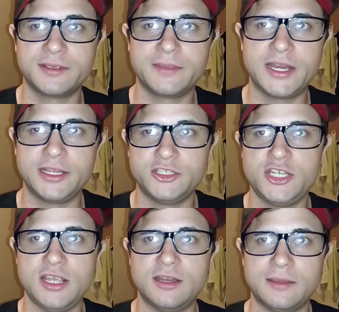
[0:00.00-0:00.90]
I'm getting
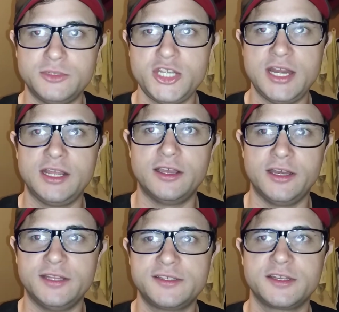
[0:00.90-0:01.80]
cheat I'm cheating on
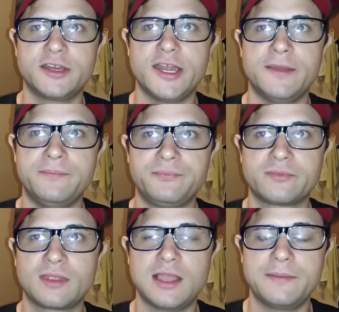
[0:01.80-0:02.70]
Instagram.
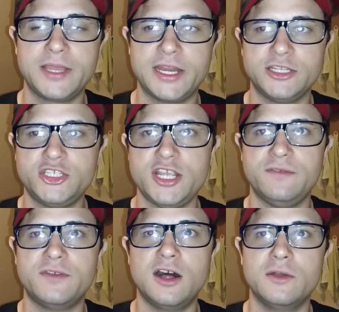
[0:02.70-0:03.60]
I'm getting cheat
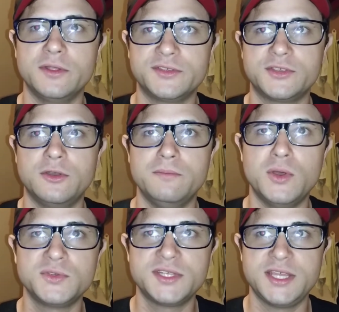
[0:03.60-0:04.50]
followers, so
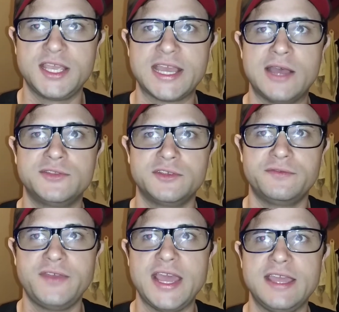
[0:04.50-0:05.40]
most of the accounts are
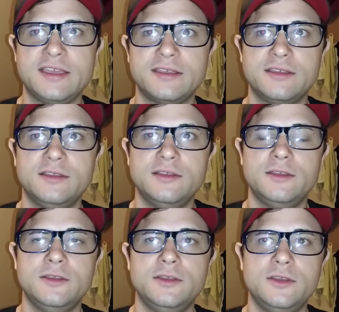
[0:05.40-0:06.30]
fake
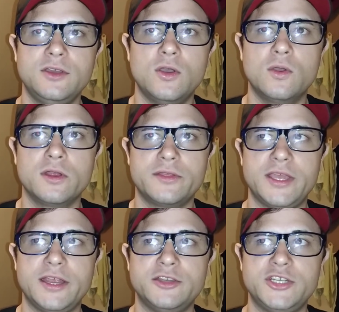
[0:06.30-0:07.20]
or
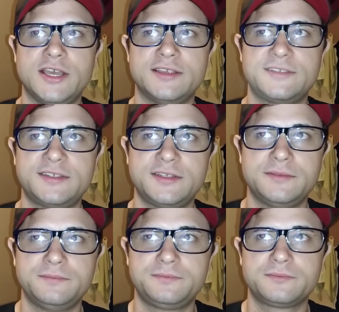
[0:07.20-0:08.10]
they're just
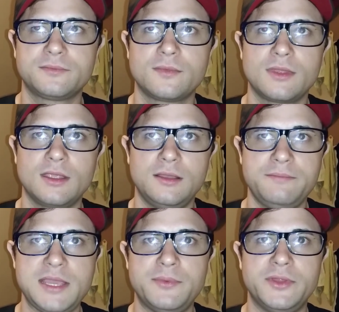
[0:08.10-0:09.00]

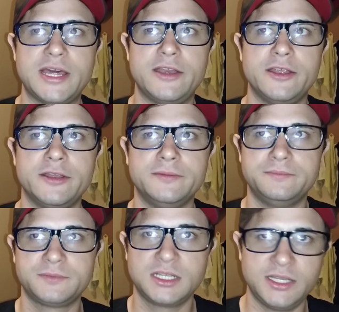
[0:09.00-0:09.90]
people that are
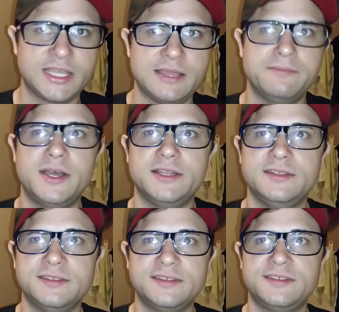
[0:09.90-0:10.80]
clicking
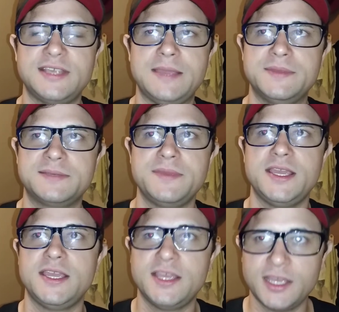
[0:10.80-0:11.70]
buttons the same as
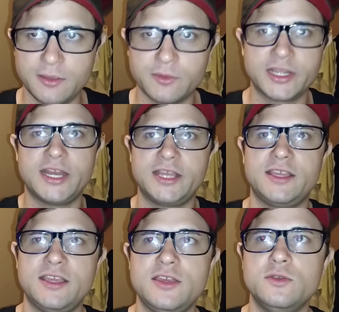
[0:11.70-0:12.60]
me, and we're getting
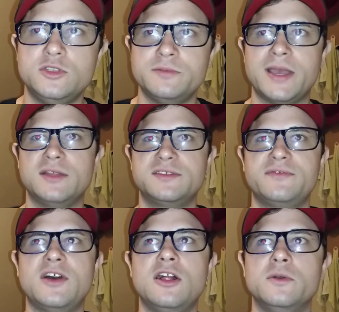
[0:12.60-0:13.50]
huge amounts of
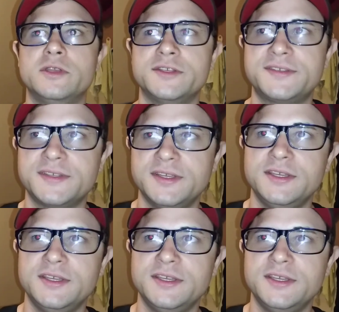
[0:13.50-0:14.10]
followers.